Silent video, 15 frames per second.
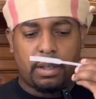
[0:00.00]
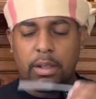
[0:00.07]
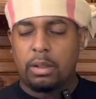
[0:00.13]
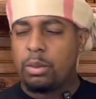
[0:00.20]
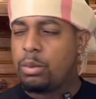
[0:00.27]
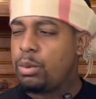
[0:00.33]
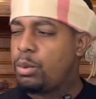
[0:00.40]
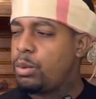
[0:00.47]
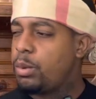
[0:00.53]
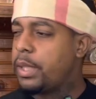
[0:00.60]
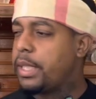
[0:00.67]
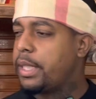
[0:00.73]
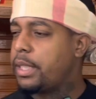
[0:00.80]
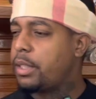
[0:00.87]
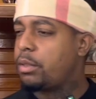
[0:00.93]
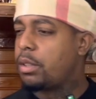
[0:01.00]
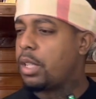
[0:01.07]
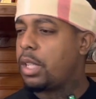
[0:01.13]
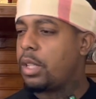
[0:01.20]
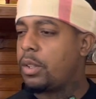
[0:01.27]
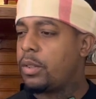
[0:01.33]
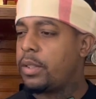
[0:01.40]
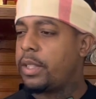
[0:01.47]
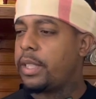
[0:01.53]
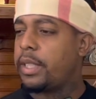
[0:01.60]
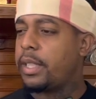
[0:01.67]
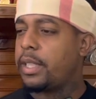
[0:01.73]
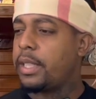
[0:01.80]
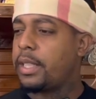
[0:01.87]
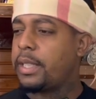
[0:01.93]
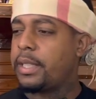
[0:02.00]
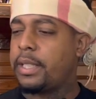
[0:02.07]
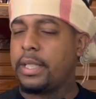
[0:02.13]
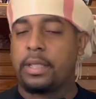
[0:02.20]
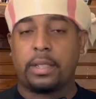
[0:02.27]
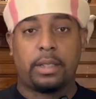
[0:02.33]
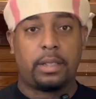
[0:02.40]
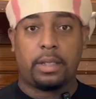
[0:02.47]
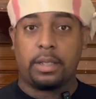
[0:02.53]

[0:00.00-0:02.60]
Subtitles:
Oh, what is you cloning? What